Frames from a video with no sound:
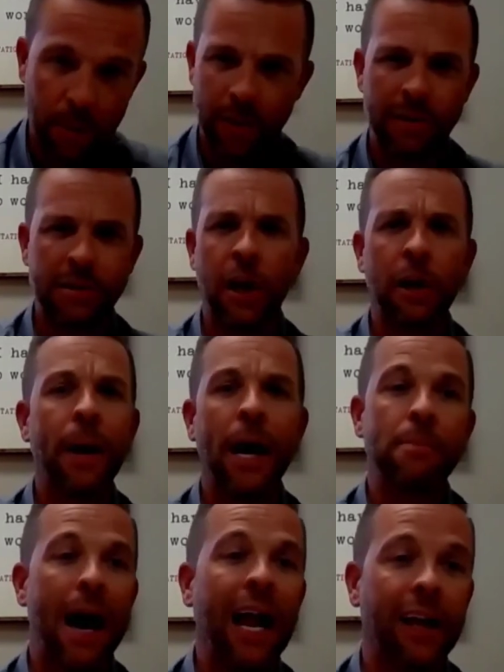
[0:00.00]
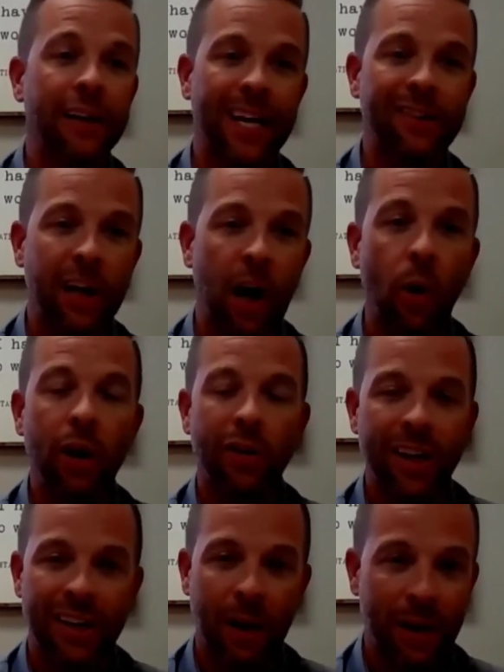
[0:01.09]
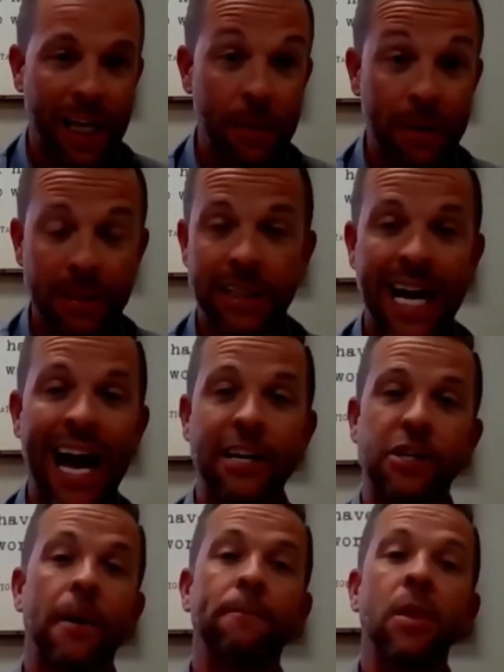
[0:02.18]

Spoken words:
Well, there's an unpaid balance. That's the only reason that would keep us attached.